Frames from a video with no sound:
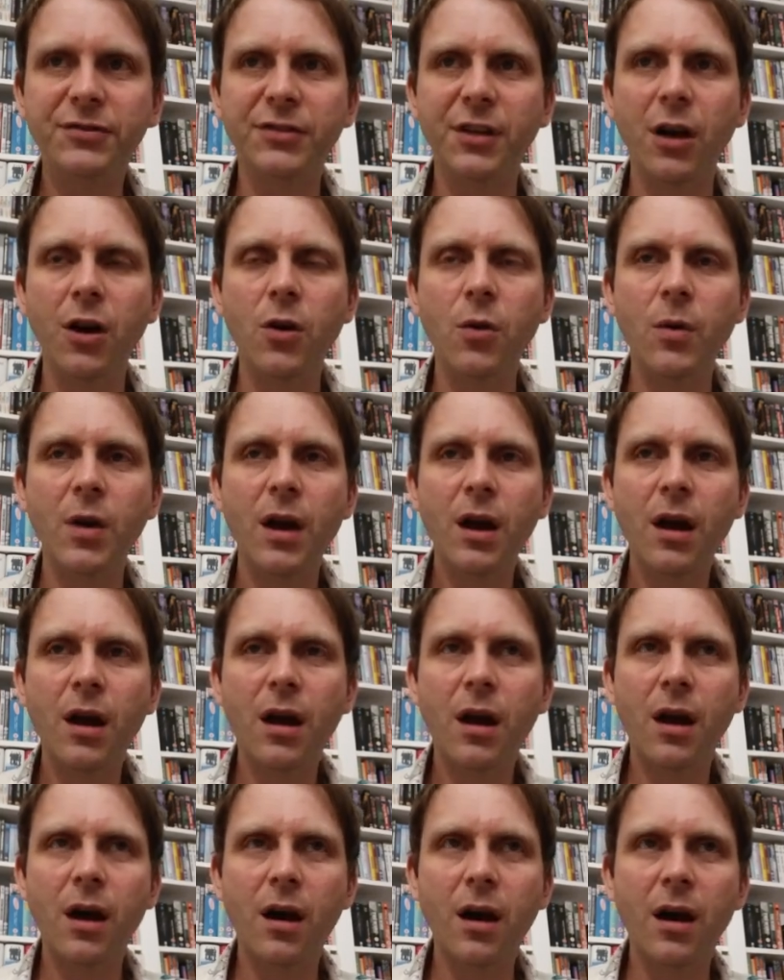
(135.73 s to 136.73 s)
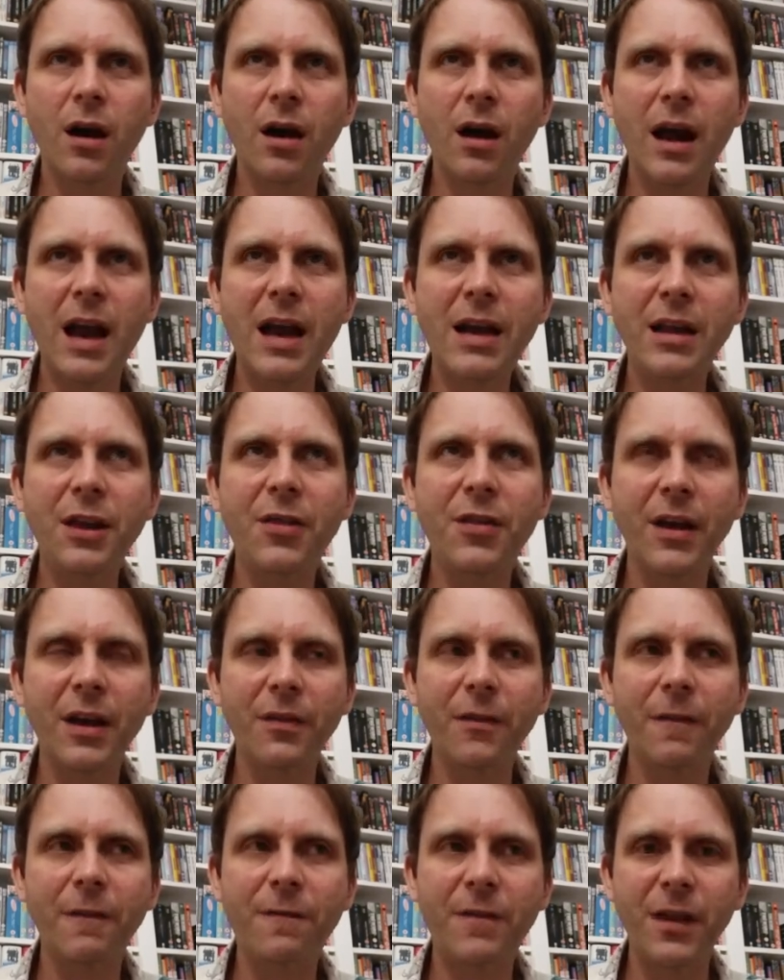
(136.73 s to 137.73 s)
So uh,
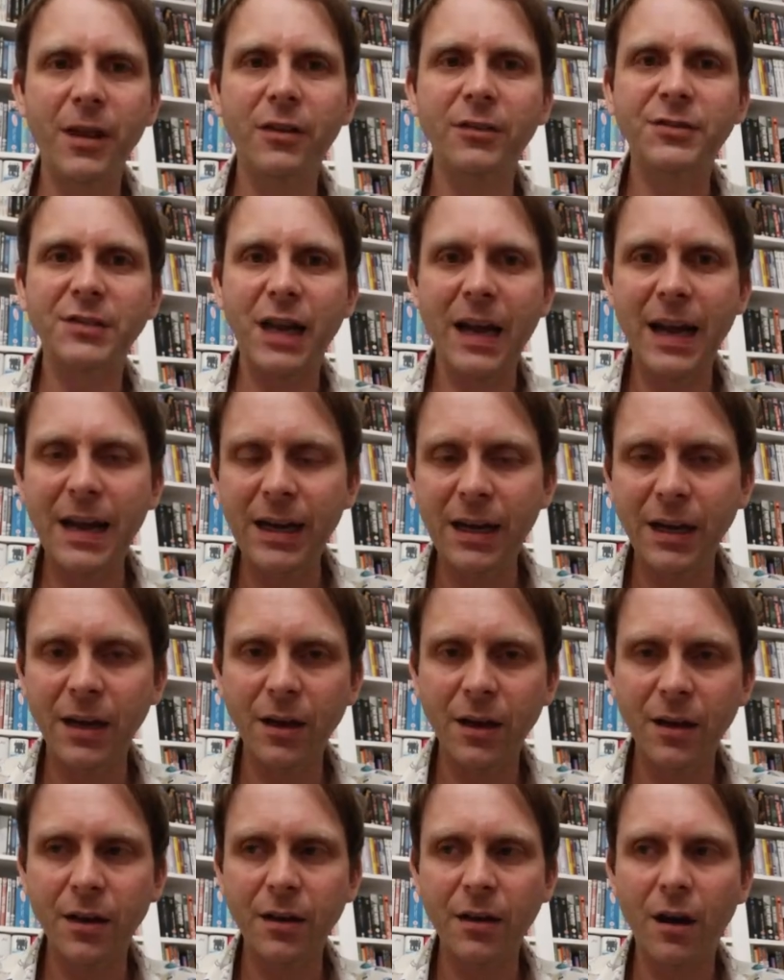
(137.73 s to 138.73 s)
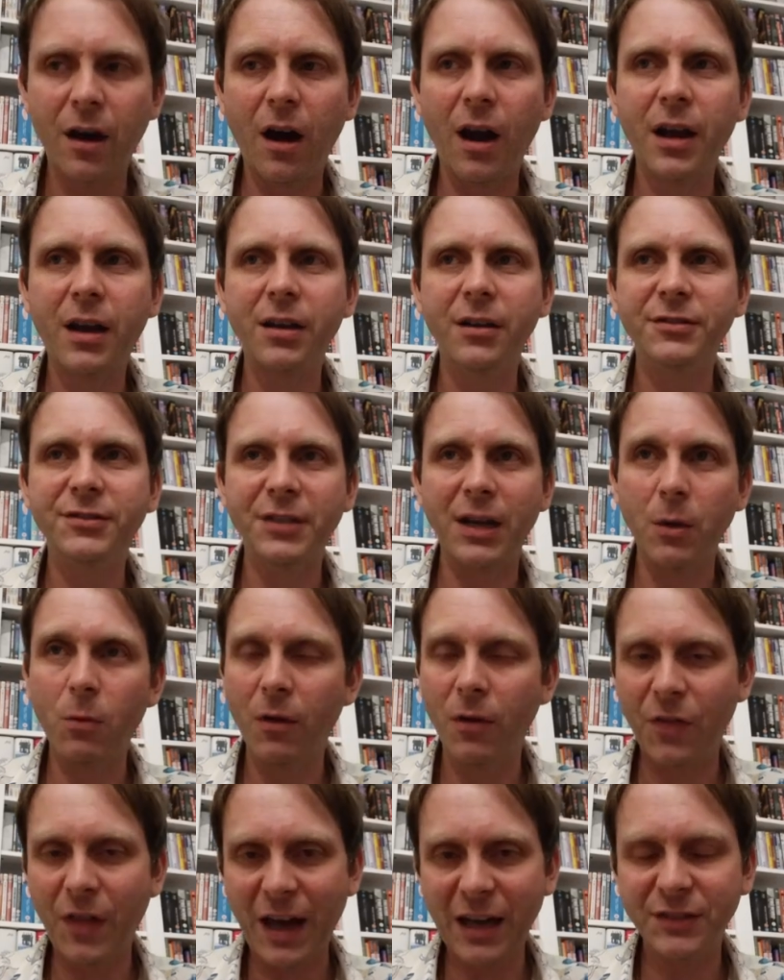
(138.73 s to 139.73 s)
anything that feels alien, I can say,
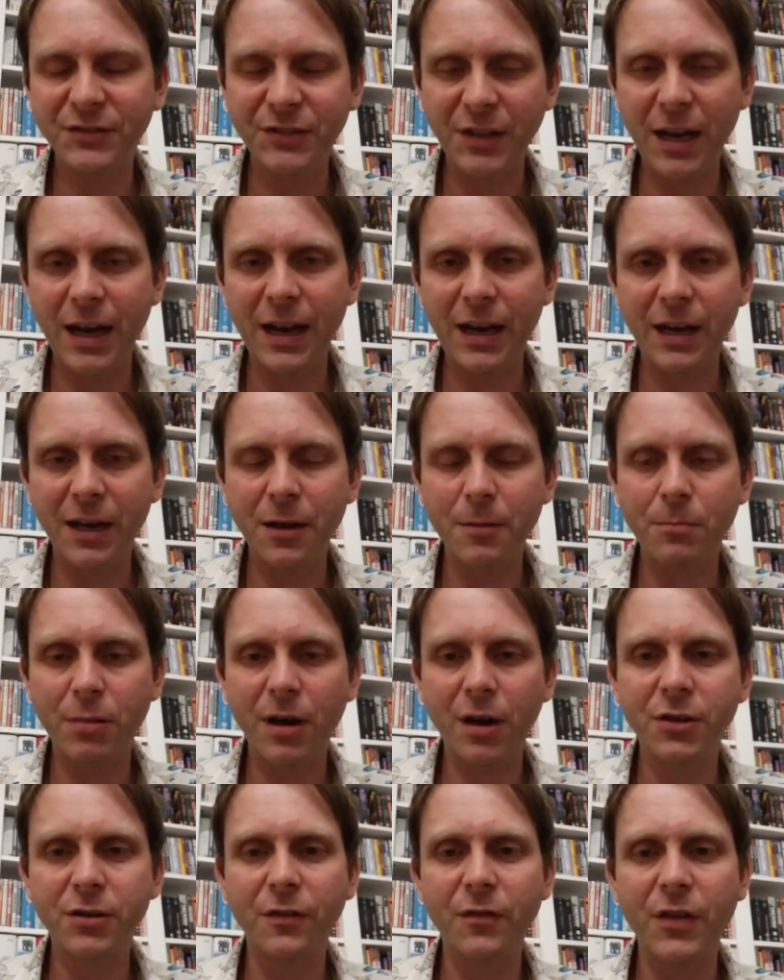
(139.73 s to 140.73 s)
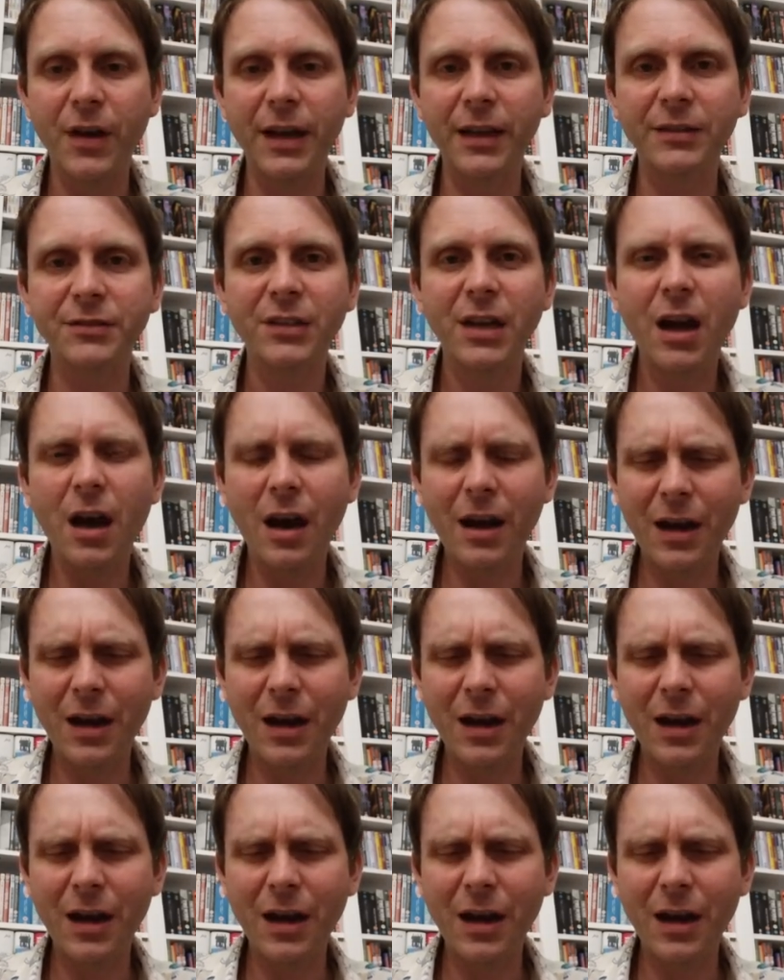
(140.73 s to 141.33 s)
well, that's the alien part of things.